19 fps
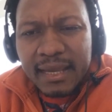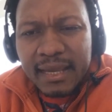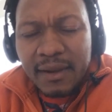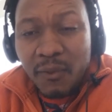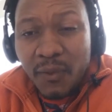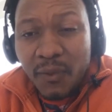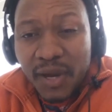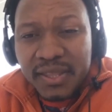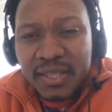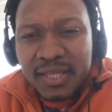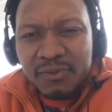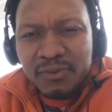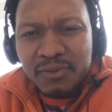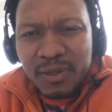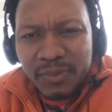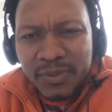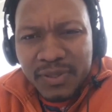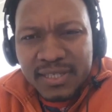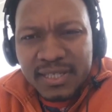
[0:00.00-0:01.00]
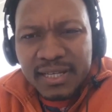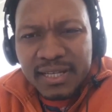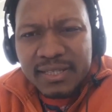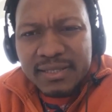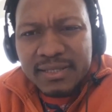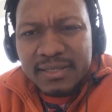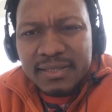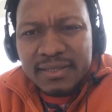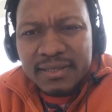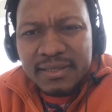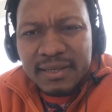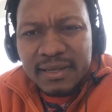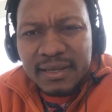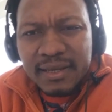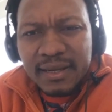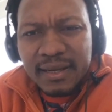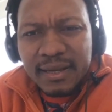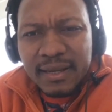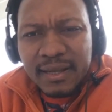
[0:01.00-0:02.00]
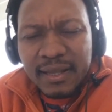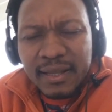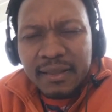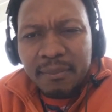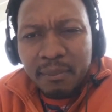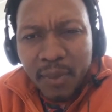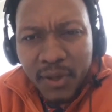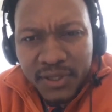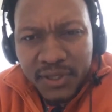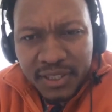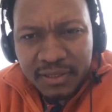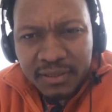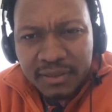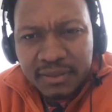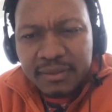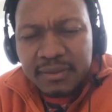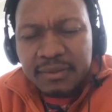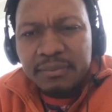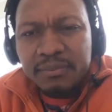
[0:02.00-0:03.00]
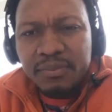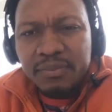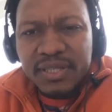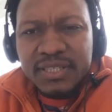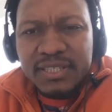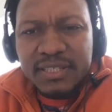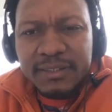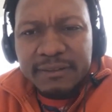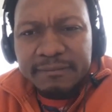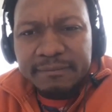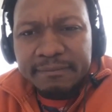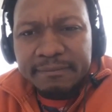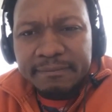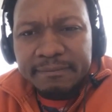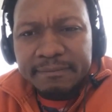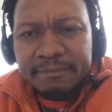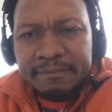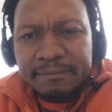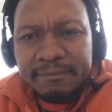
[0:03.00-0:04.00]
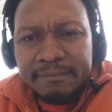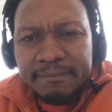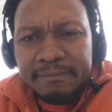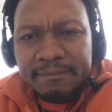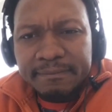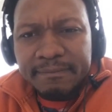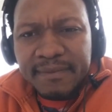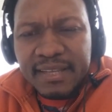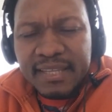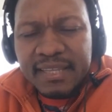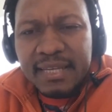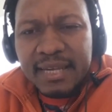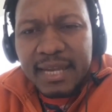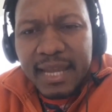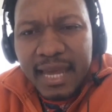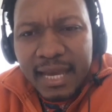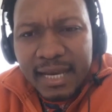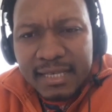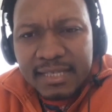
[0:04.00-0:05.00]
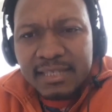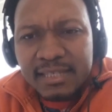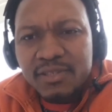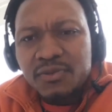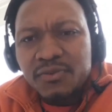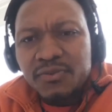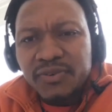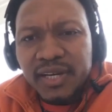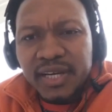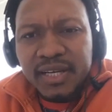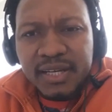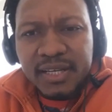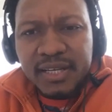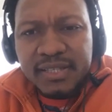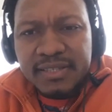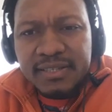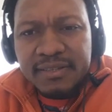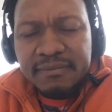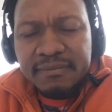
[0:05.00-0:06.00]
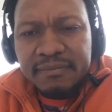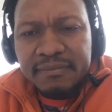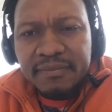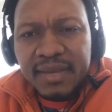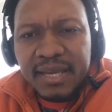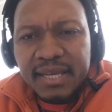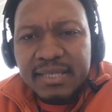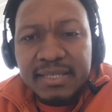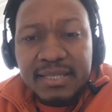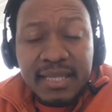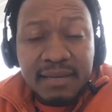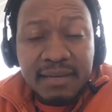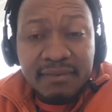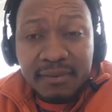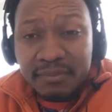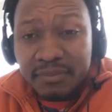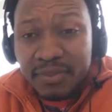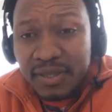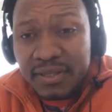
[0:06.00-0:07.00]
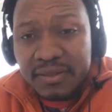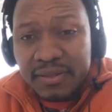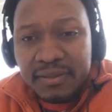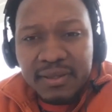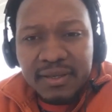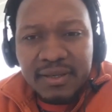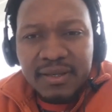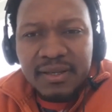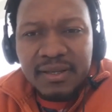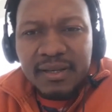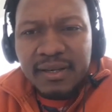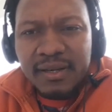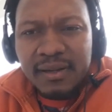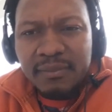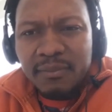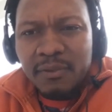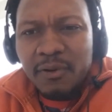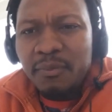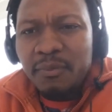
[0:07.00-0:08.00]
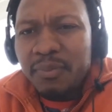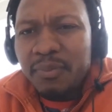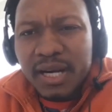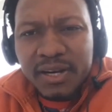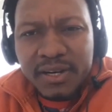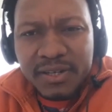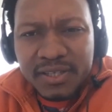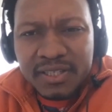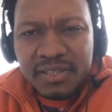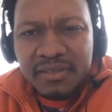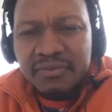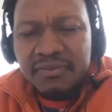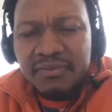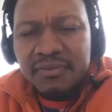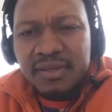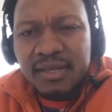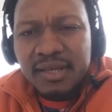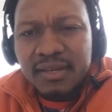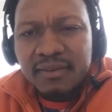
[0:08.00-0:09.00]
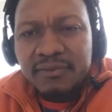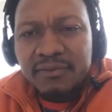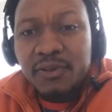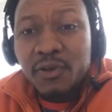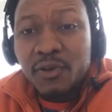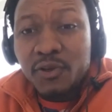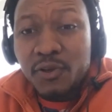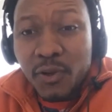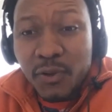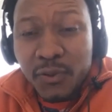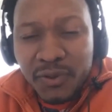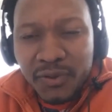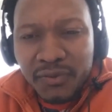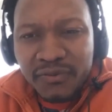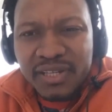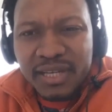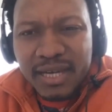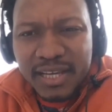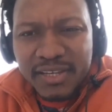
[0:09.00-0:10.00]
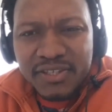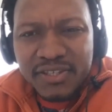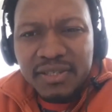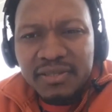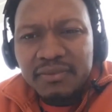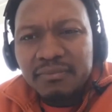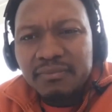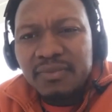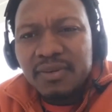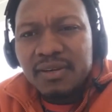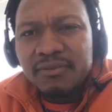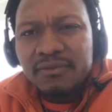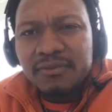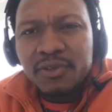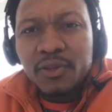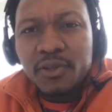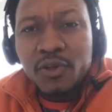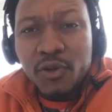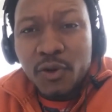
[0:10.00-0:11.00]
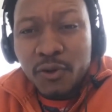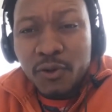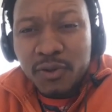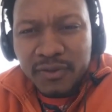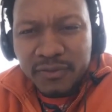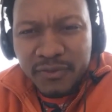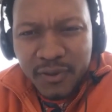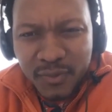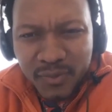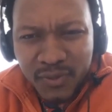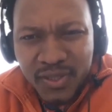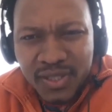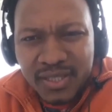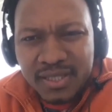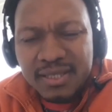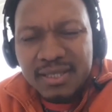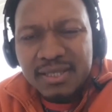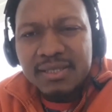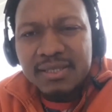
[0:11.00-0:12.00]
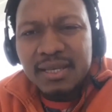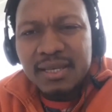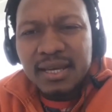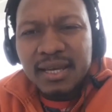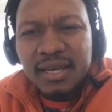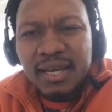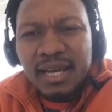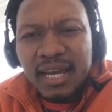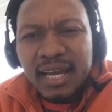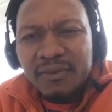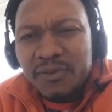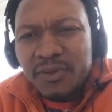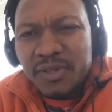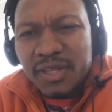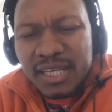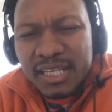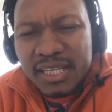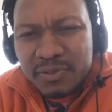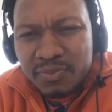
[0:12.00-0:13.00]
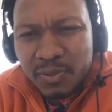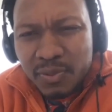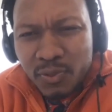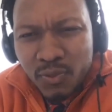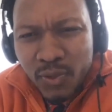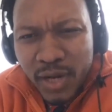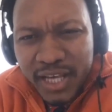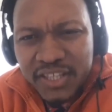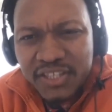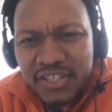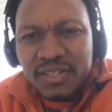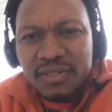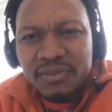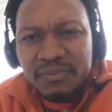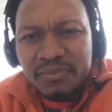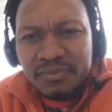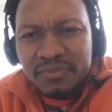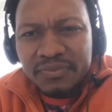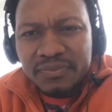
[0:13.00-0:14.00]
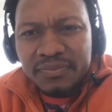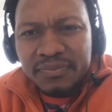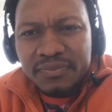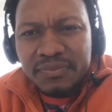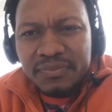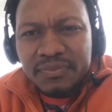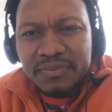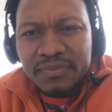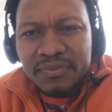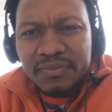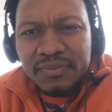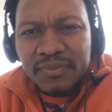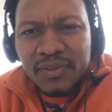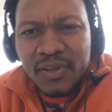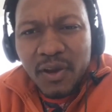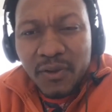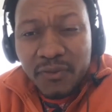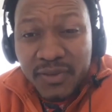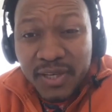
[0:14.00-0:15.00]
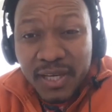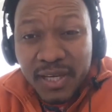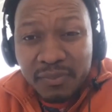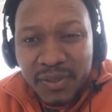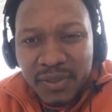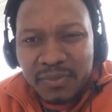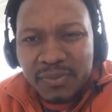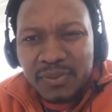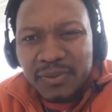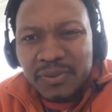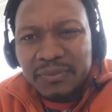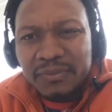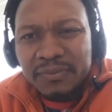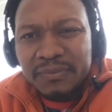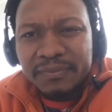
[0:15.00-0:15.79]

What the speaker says: one that represents modern Britain, then access to finance has never been more imperative for the growth of a nation, for the growth of communities, and for the inspiration of young people.